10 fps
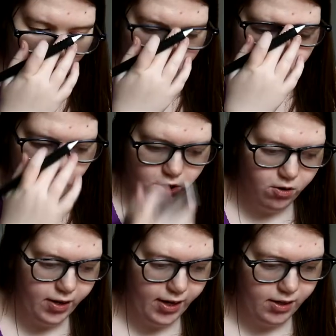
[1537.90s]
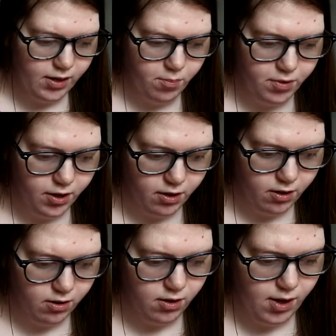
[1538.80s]
So again, up
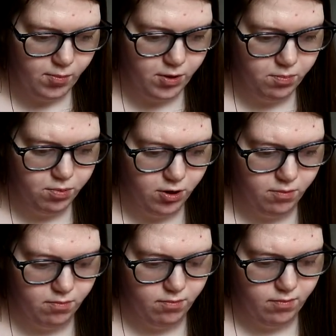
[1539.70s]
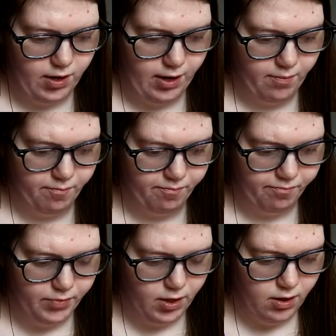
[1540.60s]
here, I'm going to put, I'm
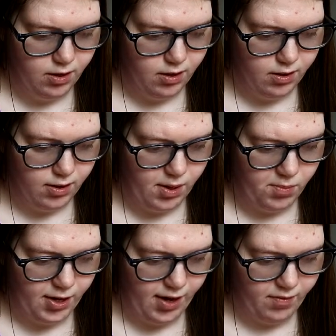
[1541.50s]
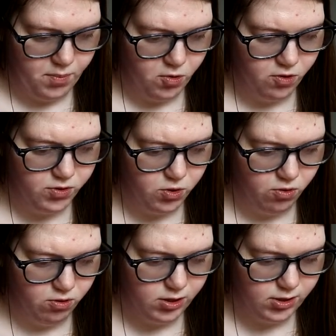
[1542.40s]
going to have the move
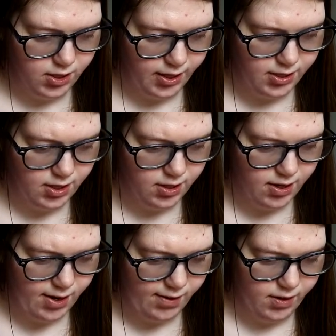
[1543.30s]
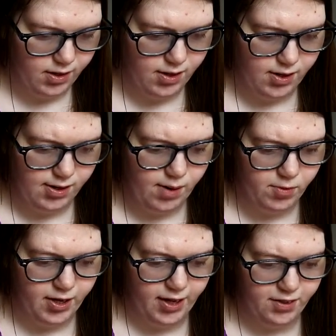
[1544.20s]
tool selected, and then I'm
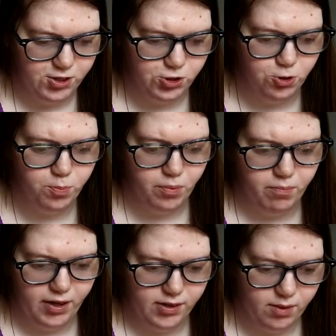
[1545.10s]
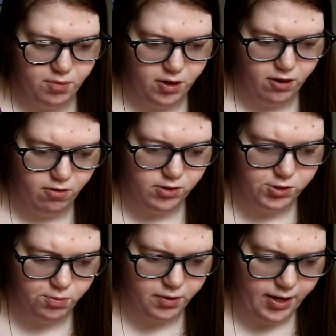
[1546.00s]
going to hit this dupe button up here,
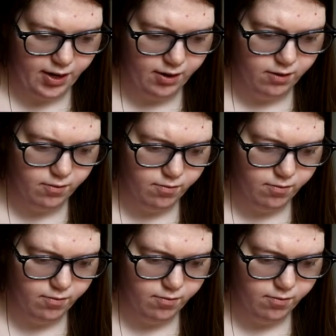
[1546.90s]
duplicate.